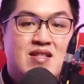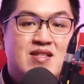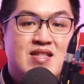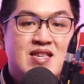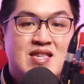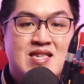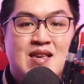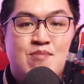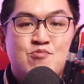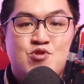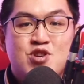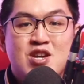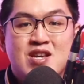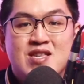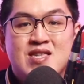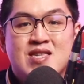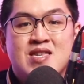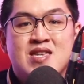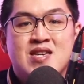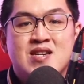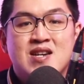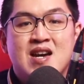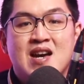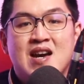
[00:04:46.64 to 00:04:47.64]
The subjects
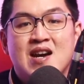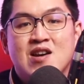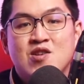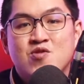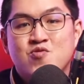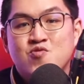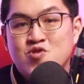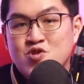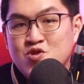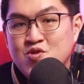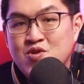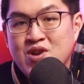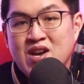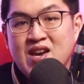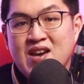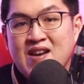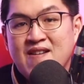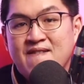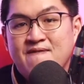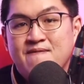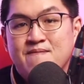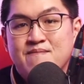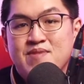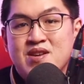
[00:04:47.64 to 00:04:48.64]
here are good to
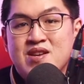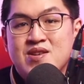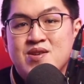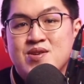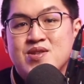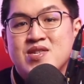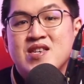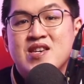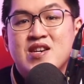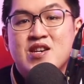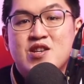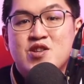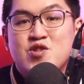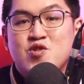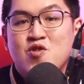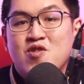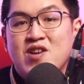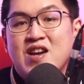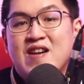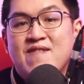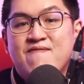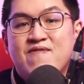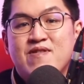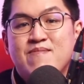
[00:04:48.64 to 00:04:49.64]
have because
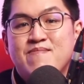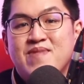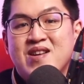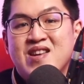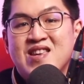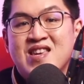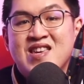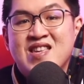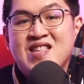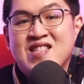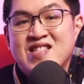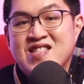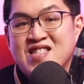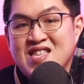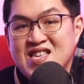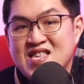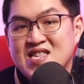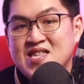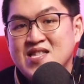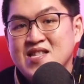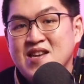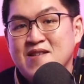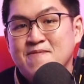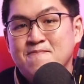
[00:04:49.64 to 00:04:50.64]
not everybody
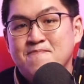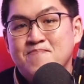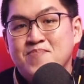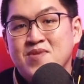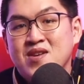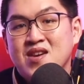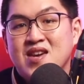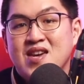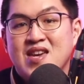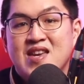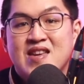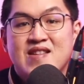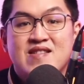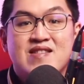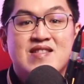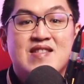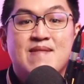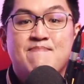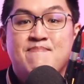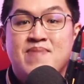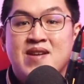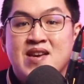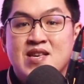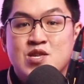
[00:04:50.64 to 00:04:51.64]
needs them. It
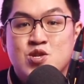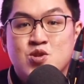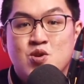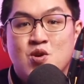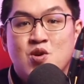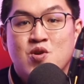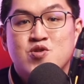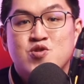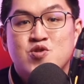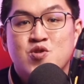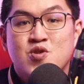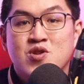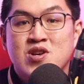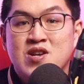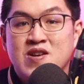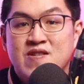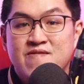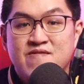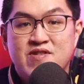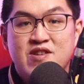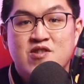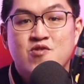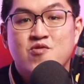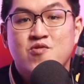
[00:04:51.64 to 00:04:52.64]
depends on your
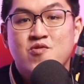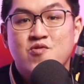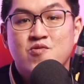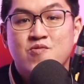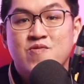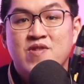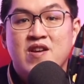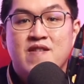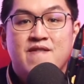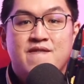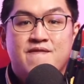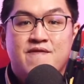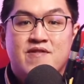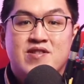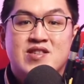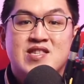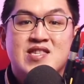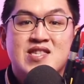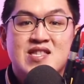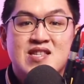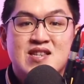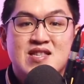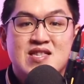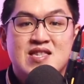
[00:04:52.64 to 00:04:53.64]
career goal. For
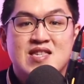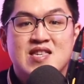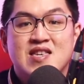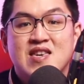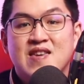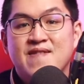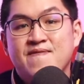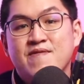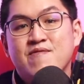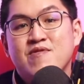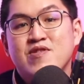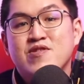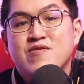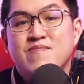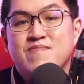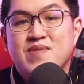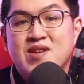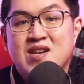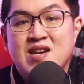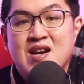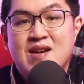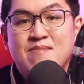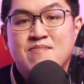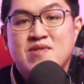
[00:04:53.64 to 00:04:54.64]
instance, if you want to
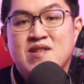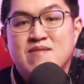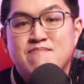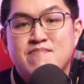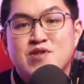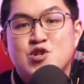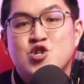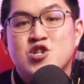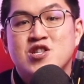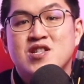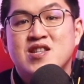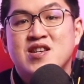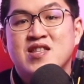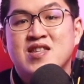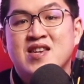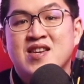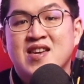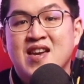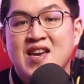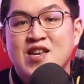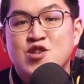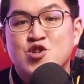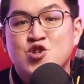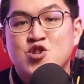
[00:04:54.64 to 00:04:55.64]
become a machine
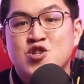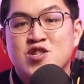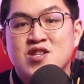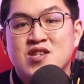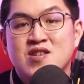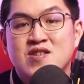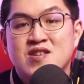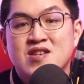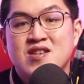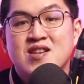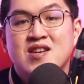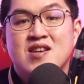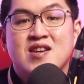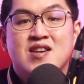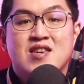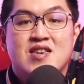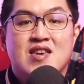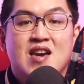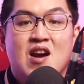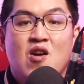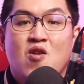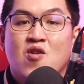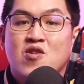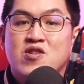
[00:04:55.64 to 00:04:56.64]
learning engineer
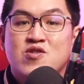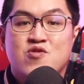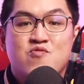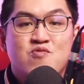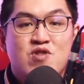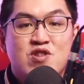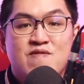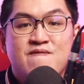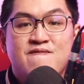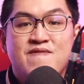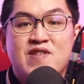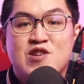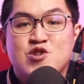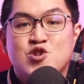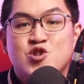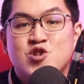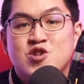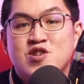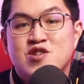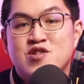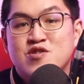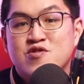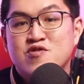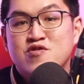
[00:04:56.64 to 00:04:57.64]
or you want to
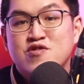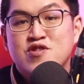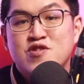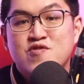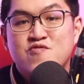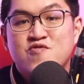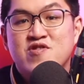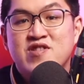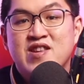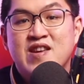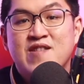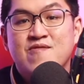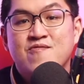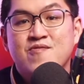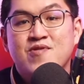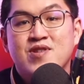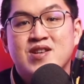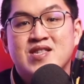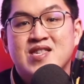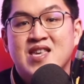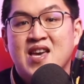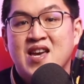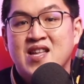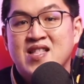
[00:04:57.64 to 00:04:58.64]
venture into neural
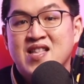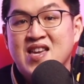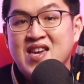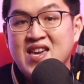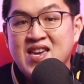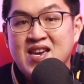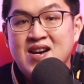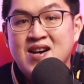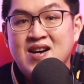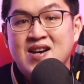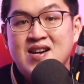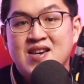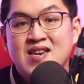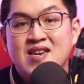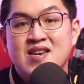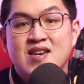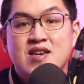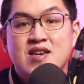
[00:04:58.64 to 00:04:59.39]
networks and AI,